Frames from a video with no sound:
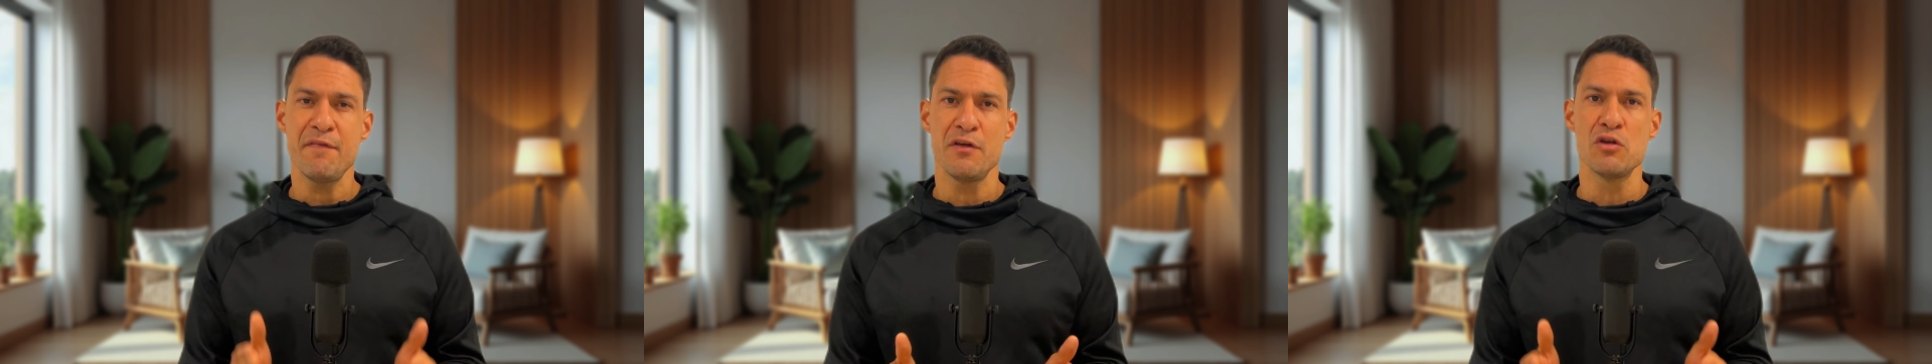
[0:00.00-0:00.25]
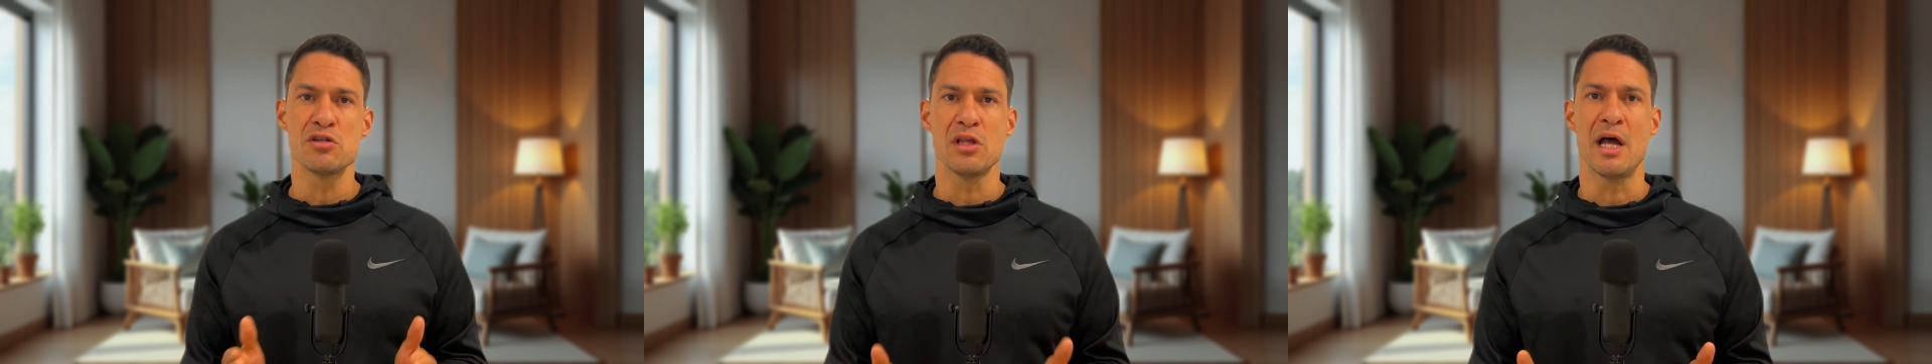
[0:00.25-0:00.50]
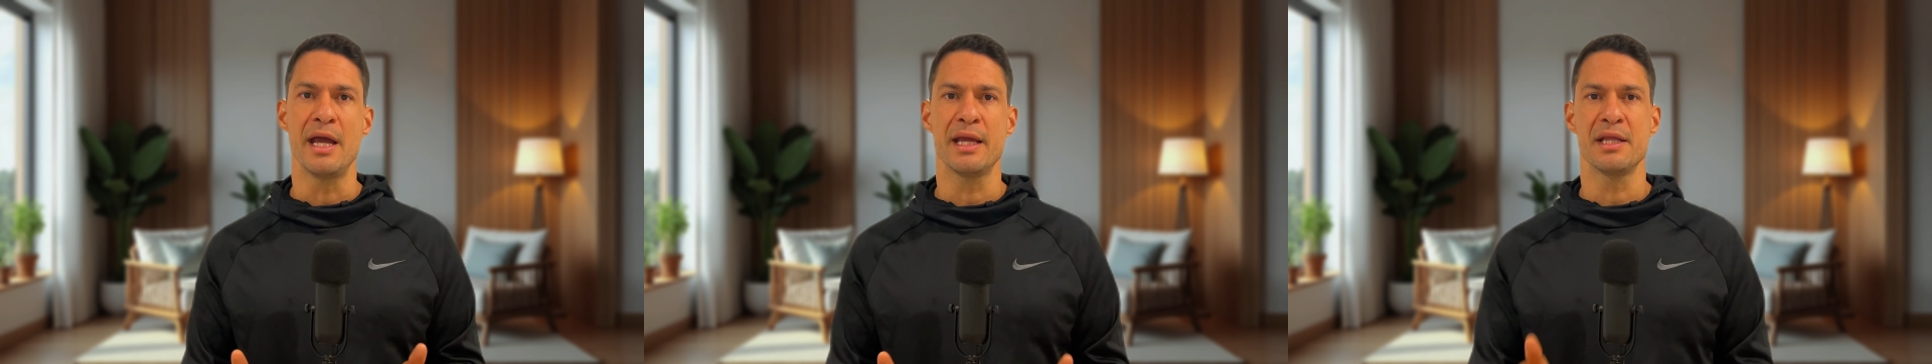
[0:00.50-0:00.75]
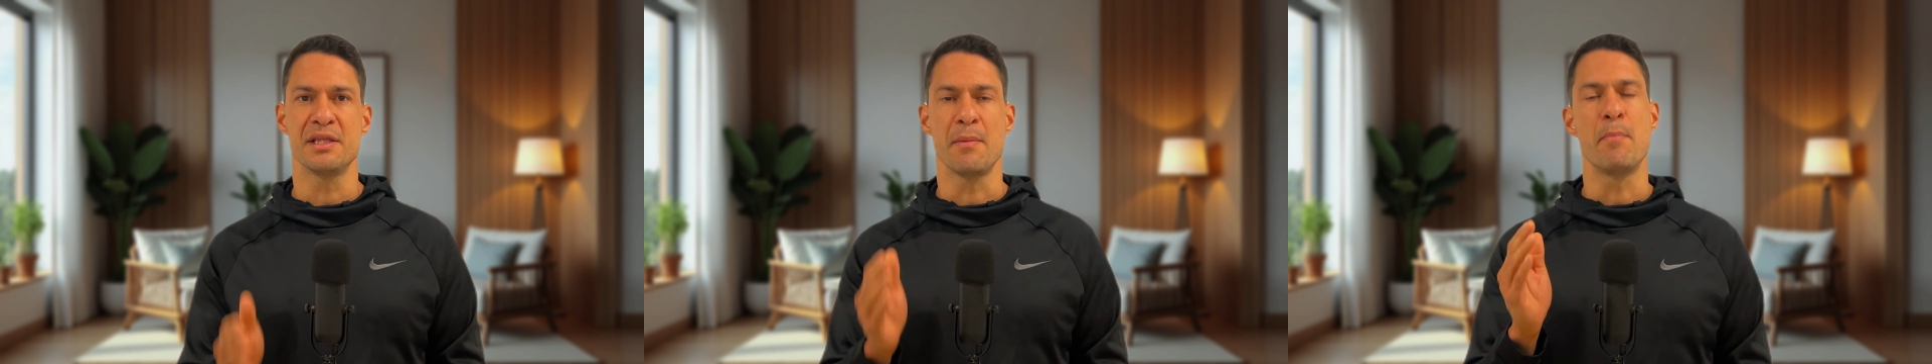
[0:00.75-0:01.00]
feels
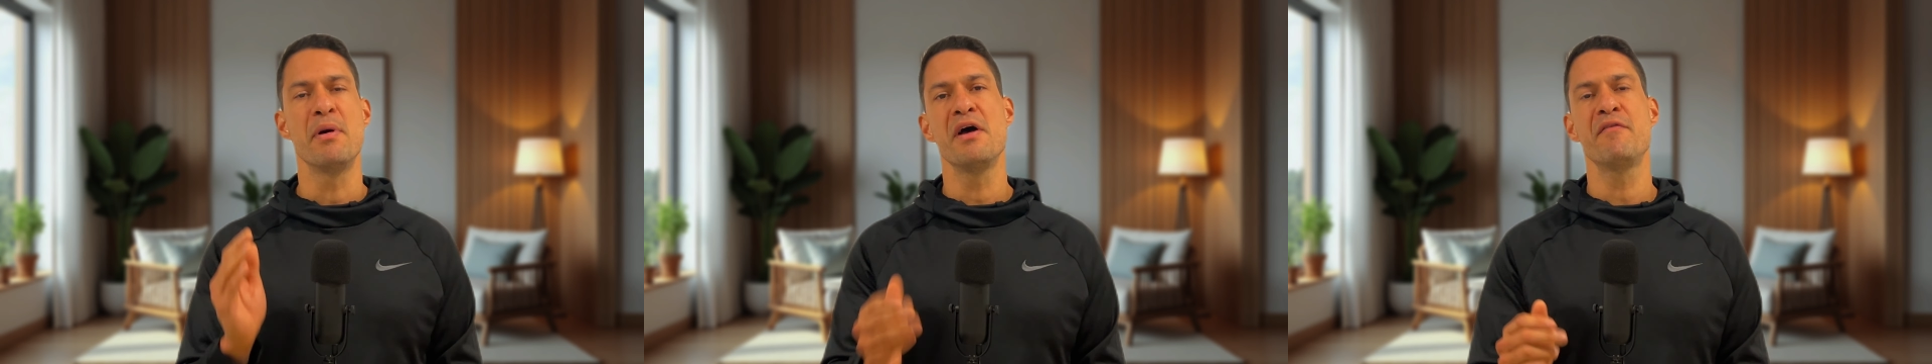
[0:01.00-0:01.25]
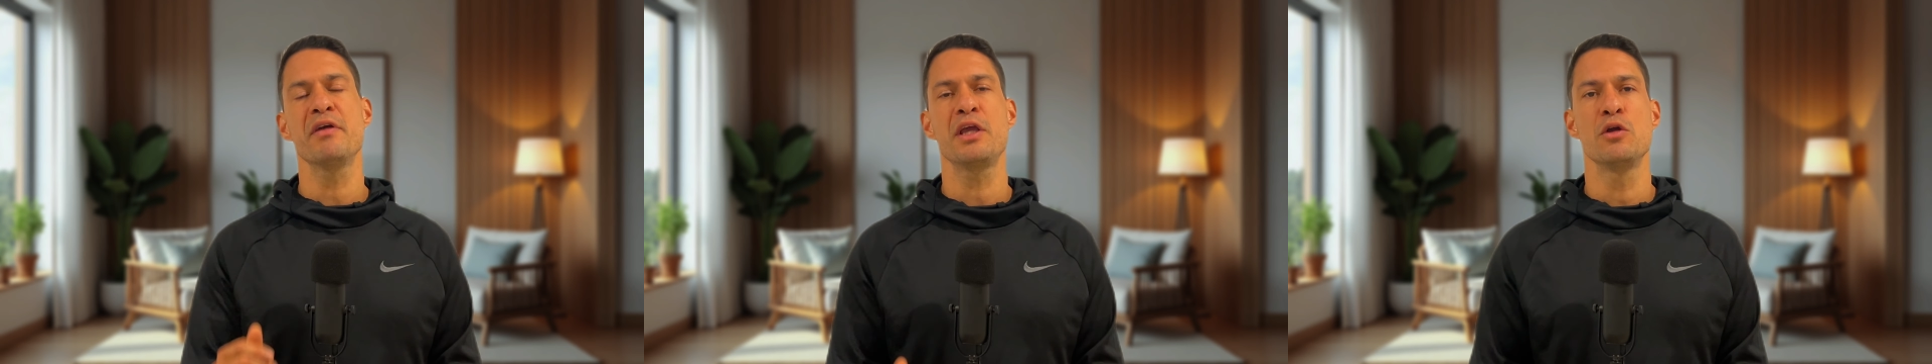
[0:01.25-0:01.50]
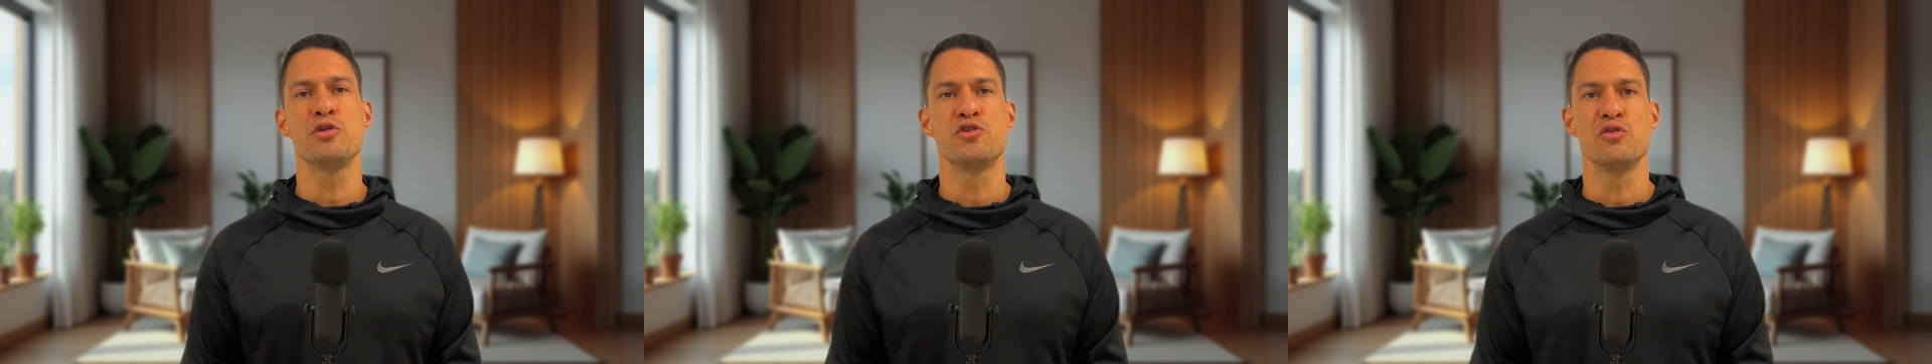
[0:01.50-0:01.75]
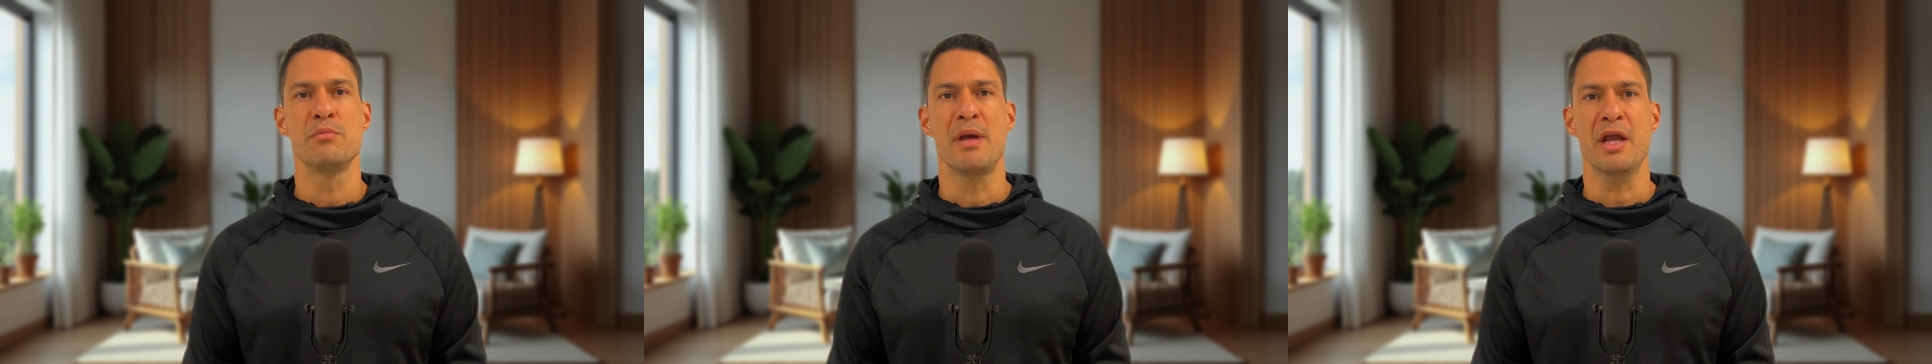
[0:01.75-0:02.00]
like the perfect
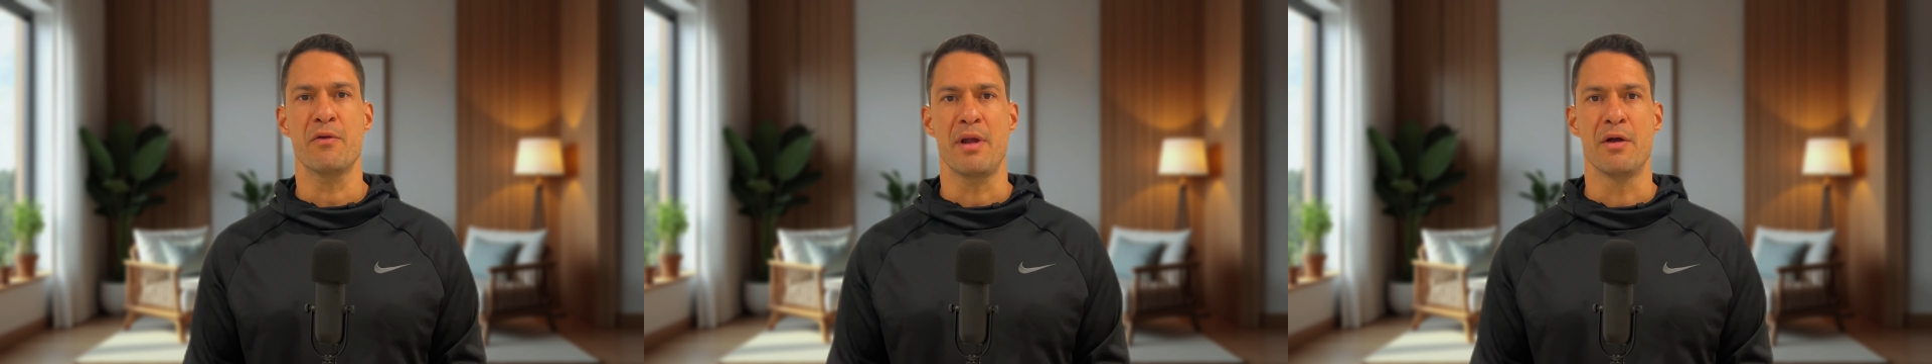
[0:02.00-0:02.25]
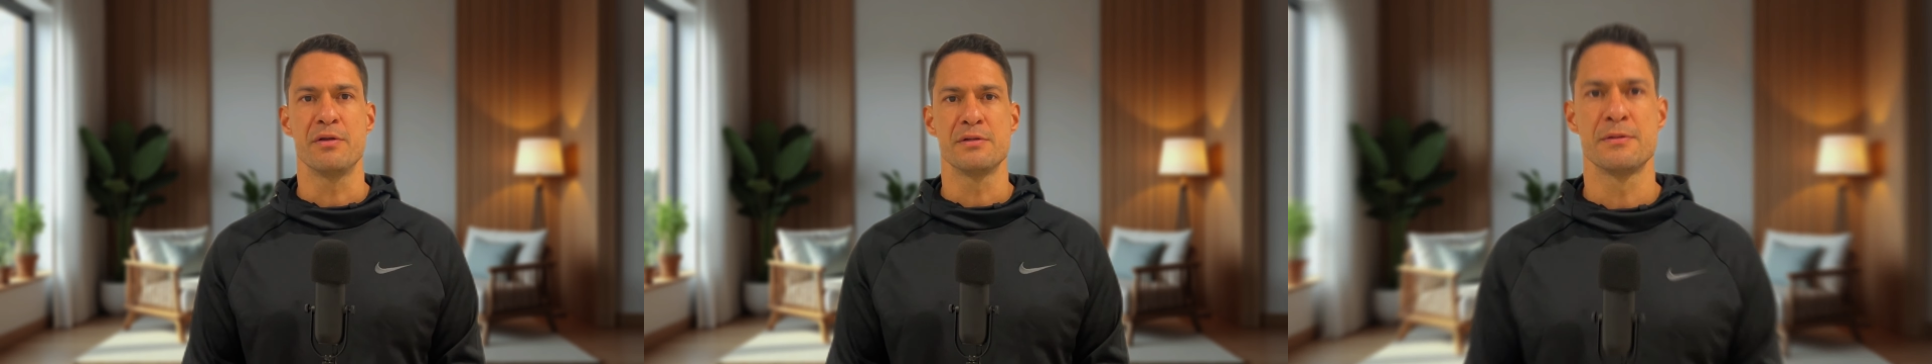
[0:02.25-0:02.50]
YouTube background.